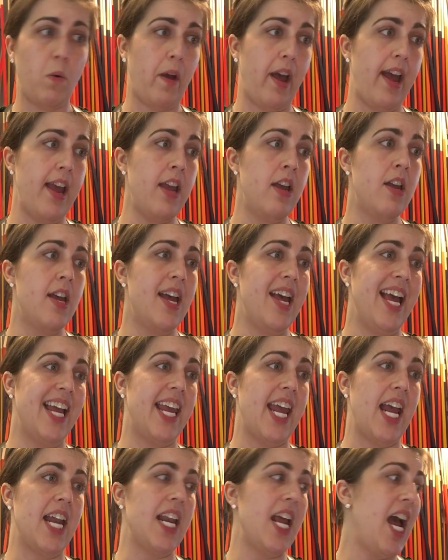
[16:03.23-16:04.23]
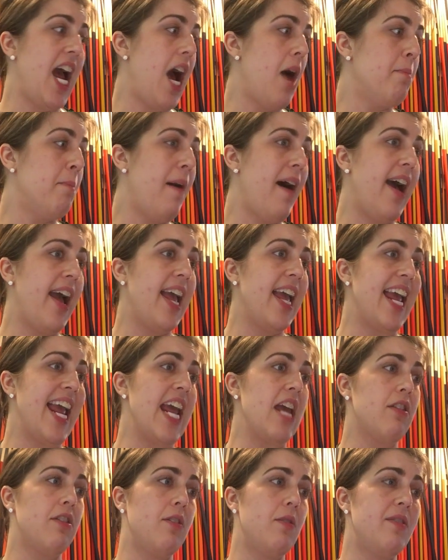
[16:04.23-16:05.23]
Okay? Again, my
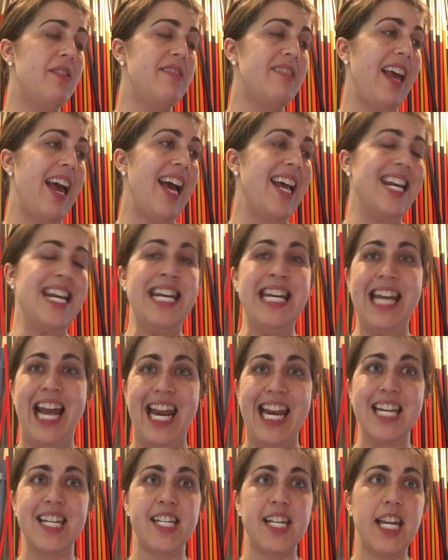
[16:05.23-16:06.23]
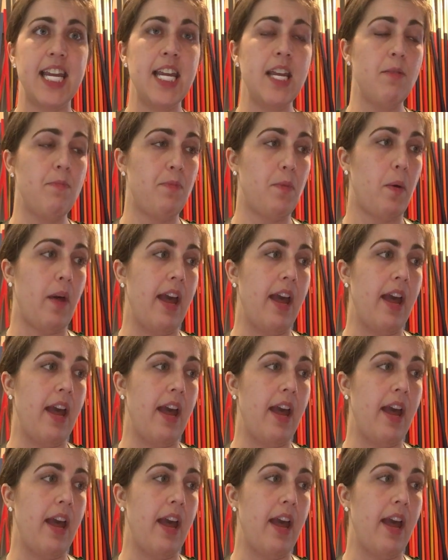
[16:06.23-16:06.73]
eighth note is at 90,